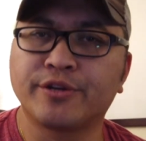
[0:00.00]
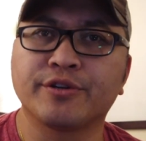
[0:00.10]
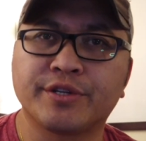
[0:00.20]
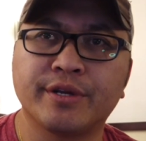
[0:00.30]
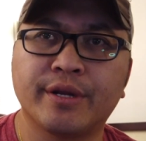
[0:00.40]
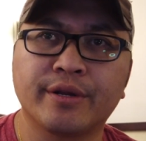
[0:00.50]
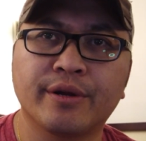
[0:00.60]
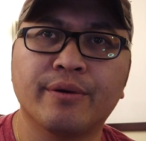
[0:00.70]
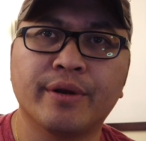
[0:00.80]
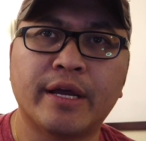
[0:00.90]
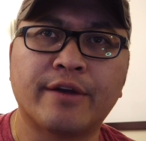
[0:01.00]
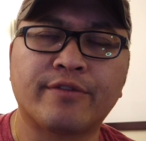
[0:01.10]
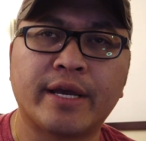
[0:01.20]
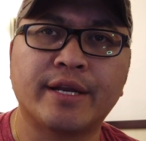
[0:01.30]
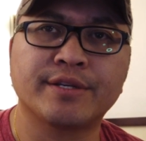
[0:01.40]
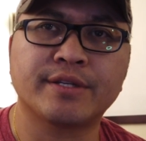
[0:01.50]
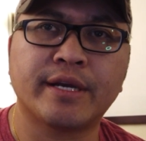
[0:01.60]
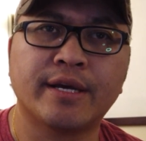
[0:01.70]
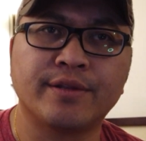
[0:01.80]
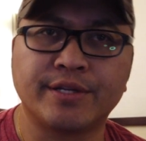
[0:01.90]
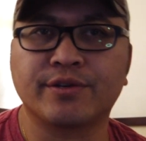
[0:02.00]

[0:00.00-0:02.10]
interested in going to Afghanistan,